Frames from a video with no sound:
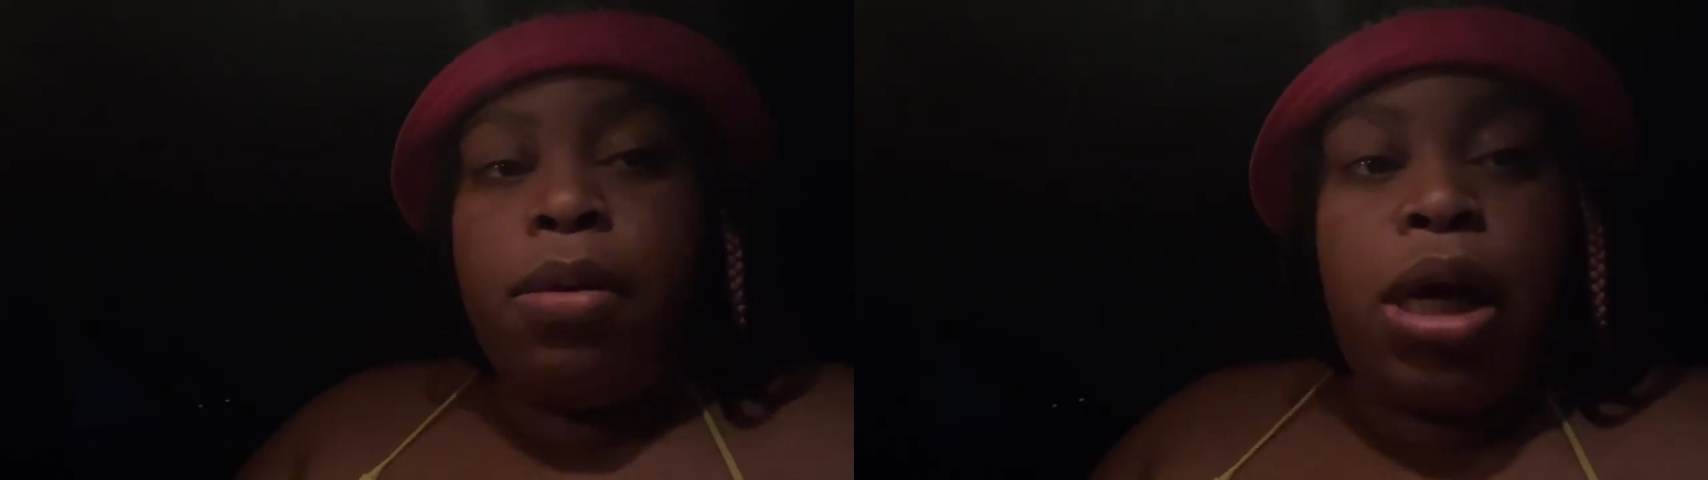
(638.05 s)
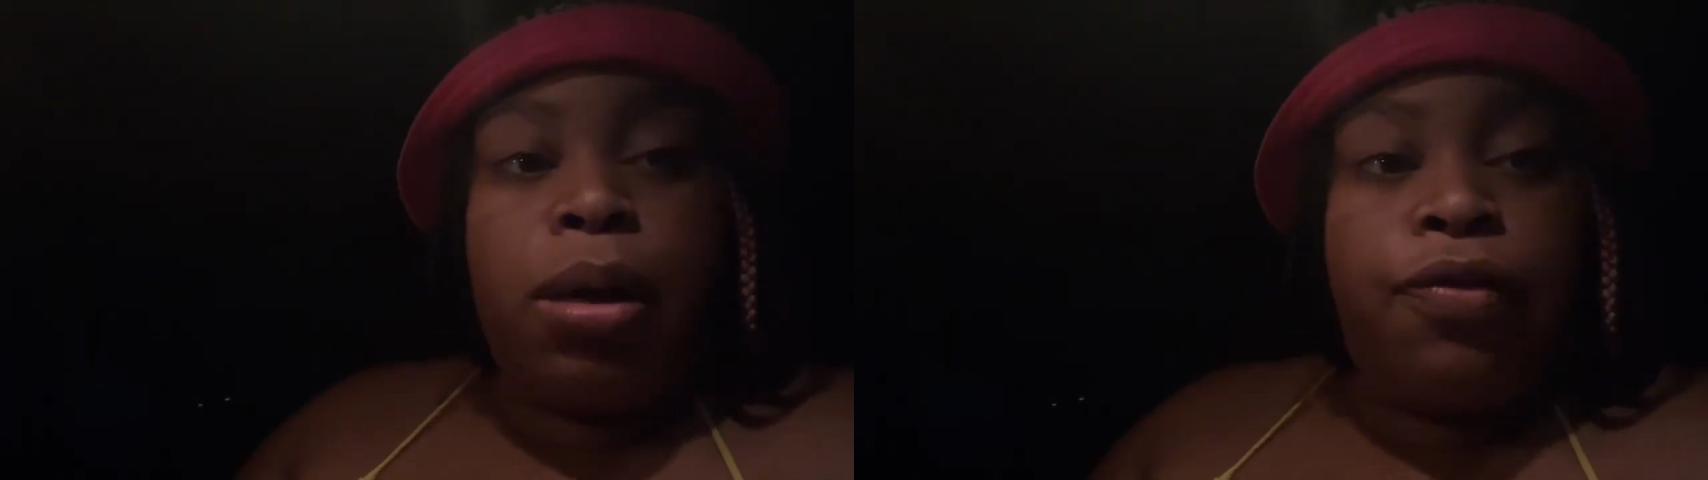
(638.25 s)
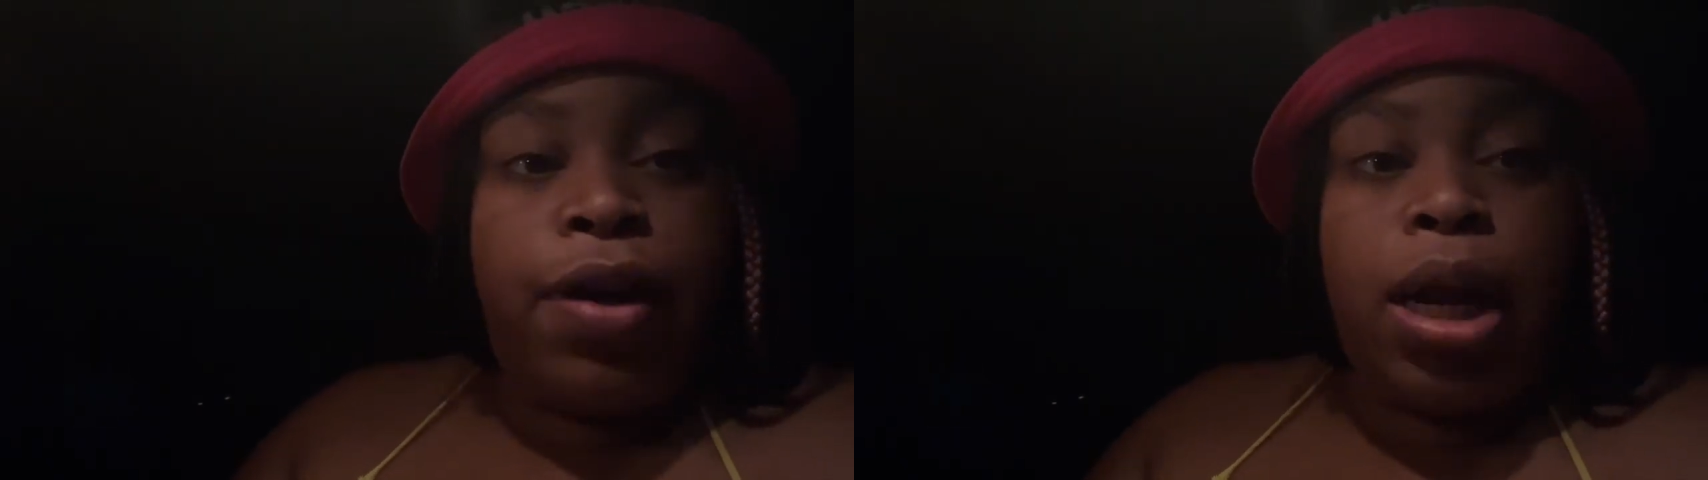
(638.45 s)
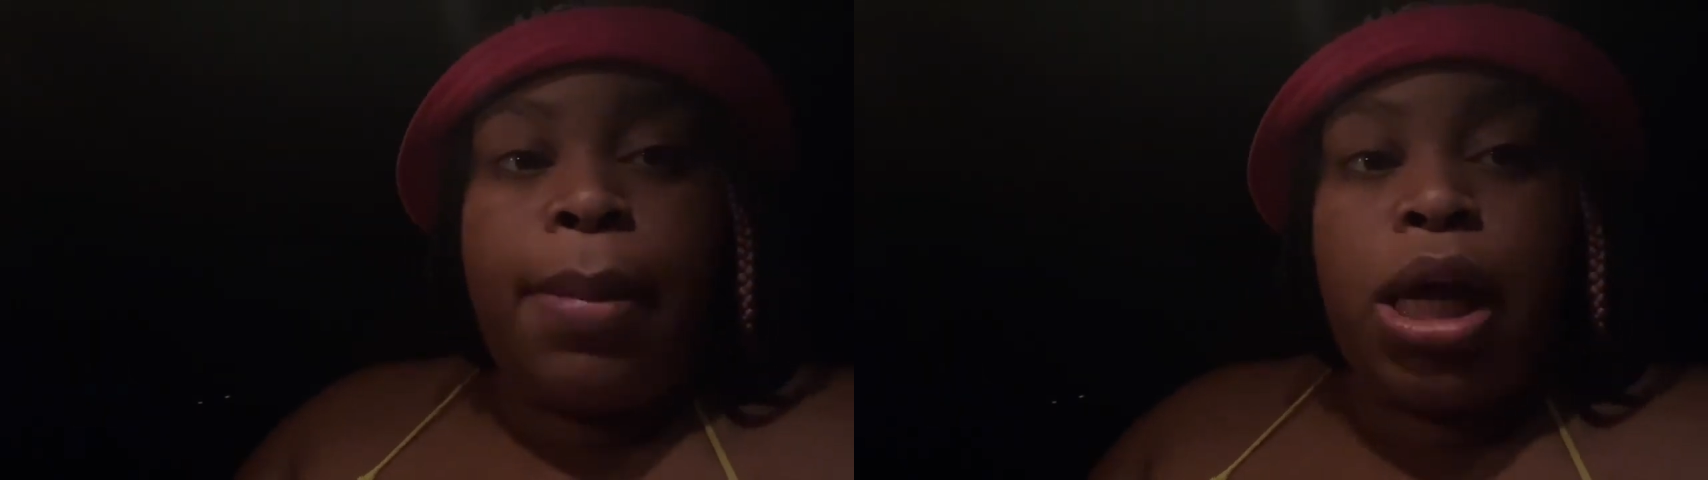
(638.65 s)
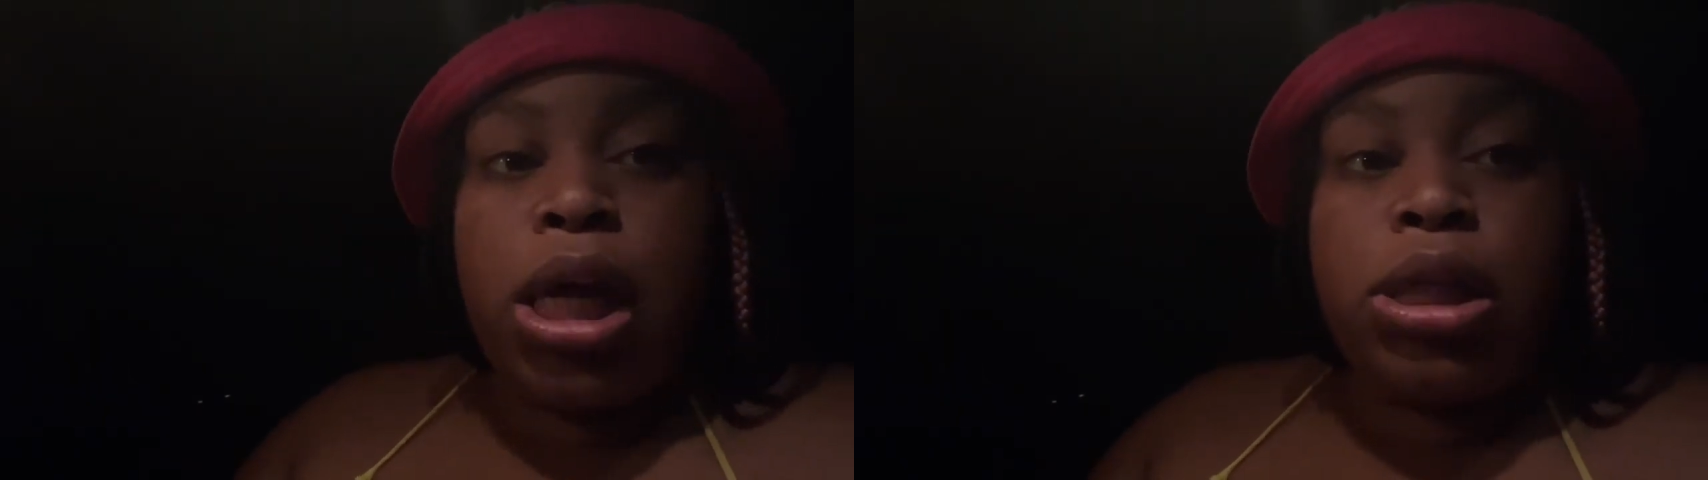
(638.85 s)
Come to find out,
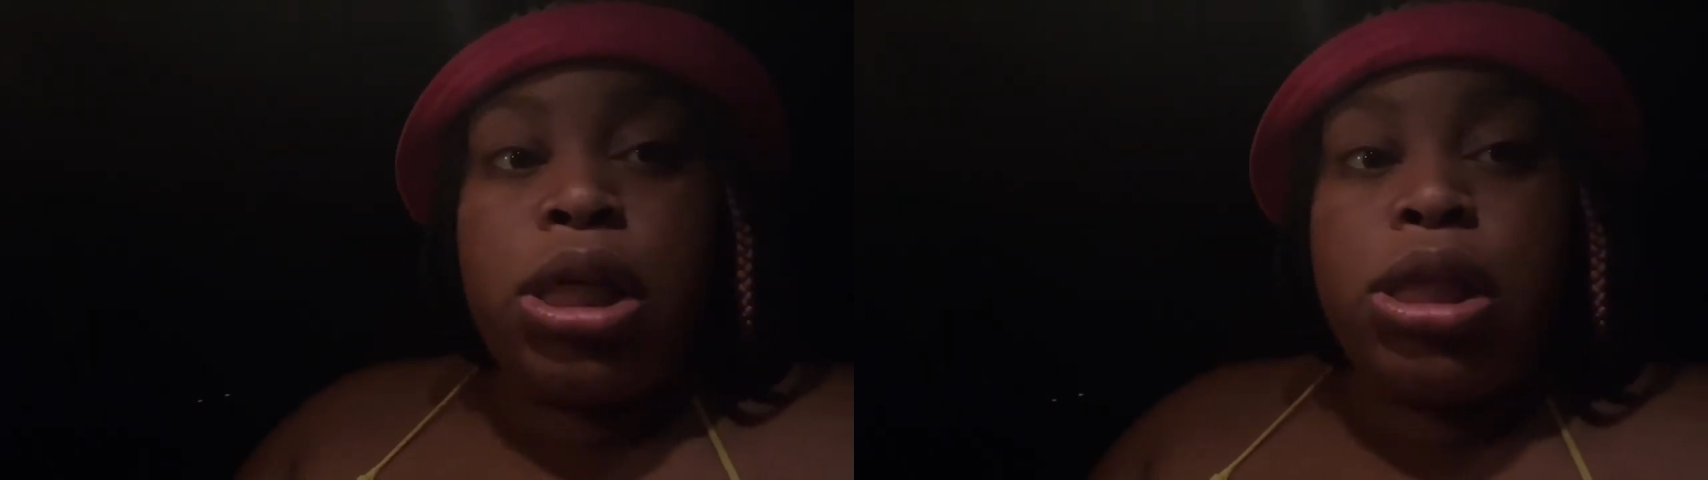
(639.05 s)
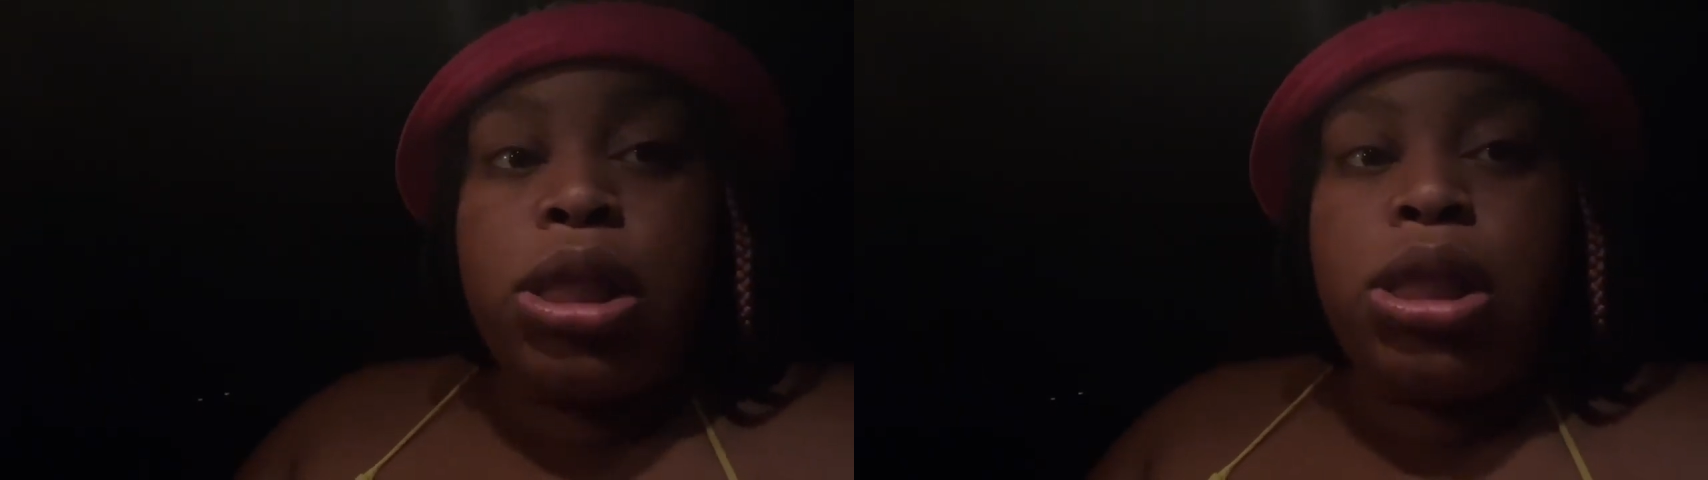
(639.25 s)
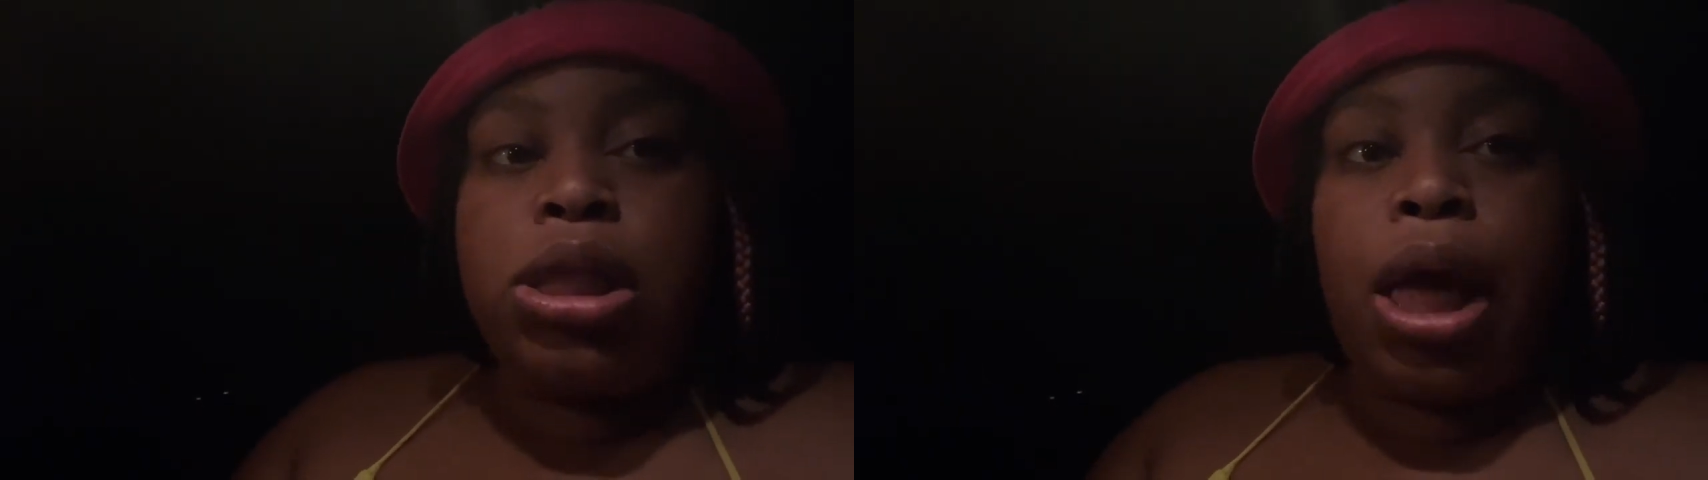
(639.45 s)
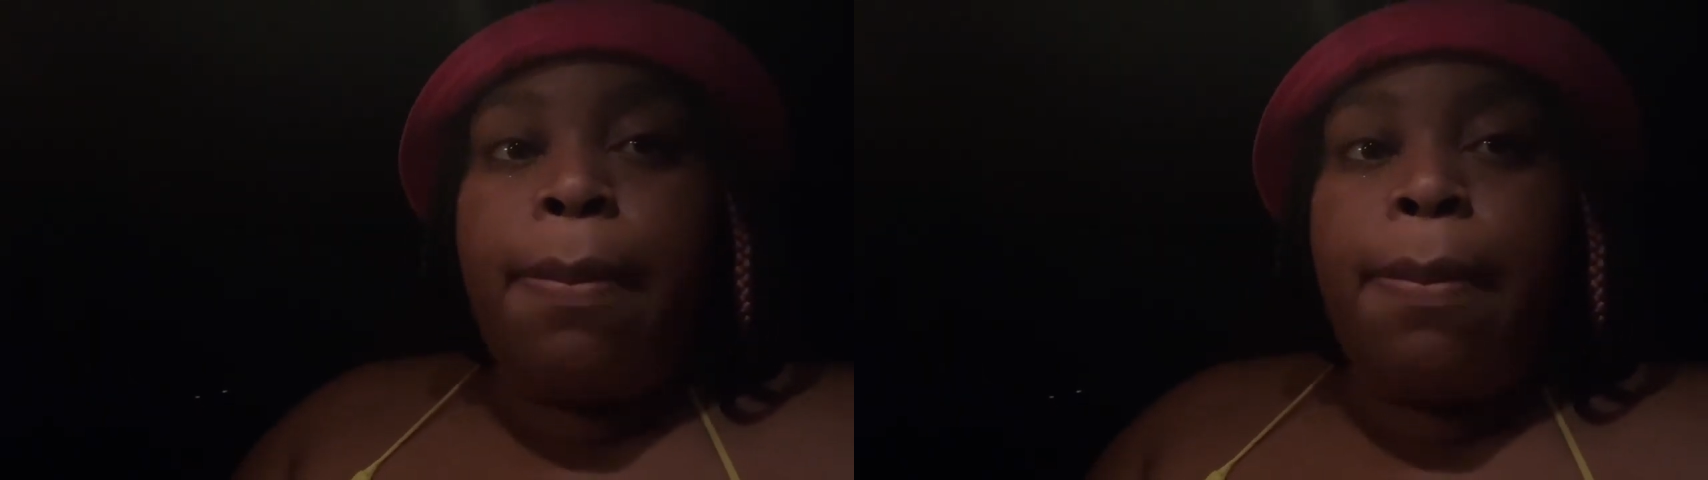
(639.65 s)
my cousin is in the same